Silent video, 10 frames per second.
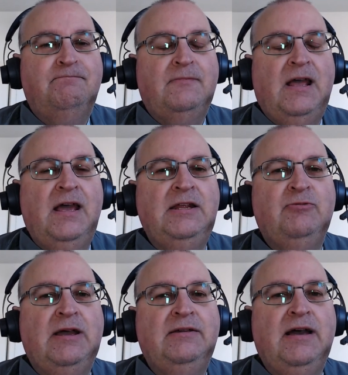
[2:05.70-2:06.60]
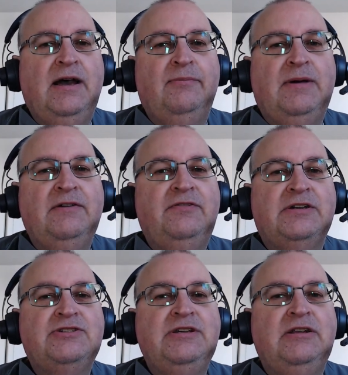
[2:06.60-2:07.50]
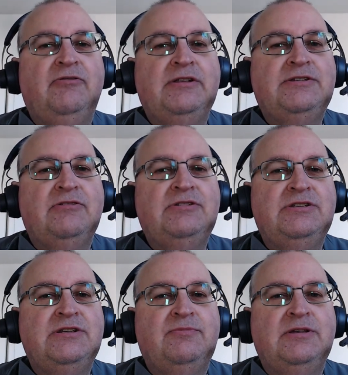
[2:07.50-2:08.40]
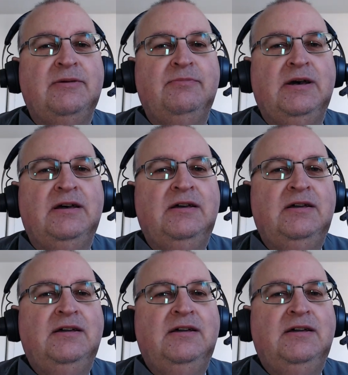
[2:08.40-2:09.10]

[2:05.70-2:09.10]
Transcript: Anyway, my fixed deal runs out in September.